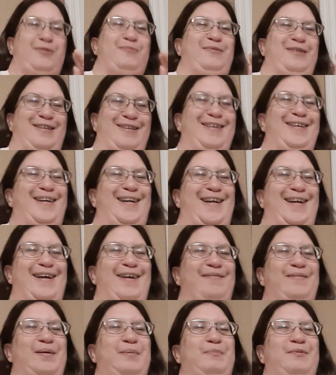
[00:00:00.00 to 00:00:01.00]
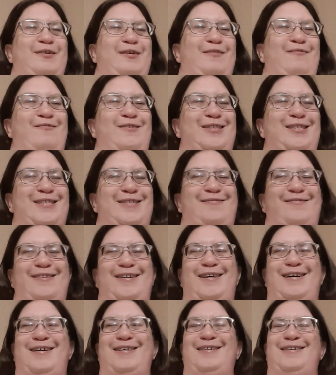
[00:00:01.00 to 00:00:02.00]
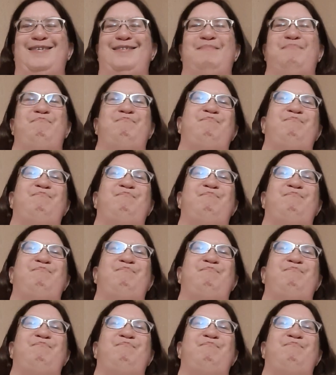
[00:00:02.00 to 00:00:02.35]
to be leading everybody. What's going on here?